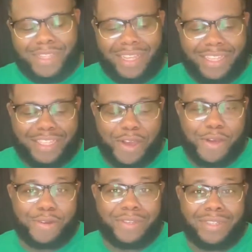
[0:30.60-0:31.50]

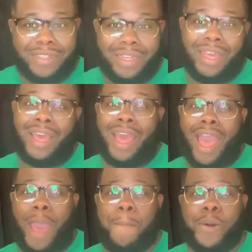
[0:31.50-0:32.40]
So
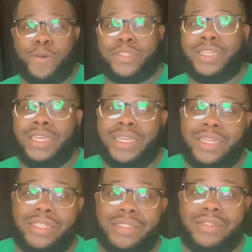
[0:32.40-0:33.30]
I
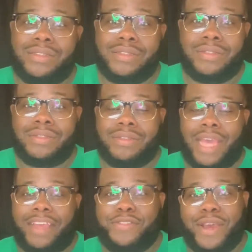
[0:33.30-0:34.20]
posted,
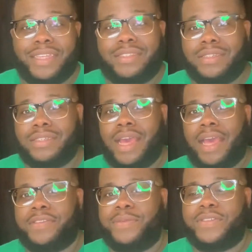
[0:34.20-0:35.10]
asked you guys to
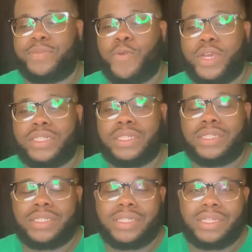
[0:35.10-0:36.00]
ask me some
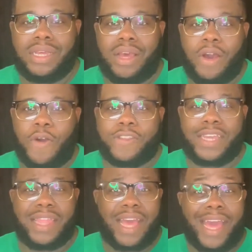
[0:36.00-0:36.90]
questions.
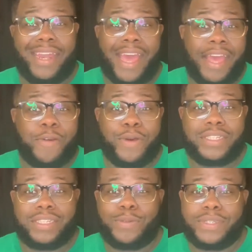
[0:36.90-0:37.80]
Altogether, I got 9
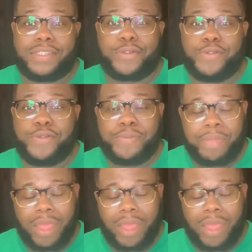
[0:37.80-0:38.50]
questions, which is cool.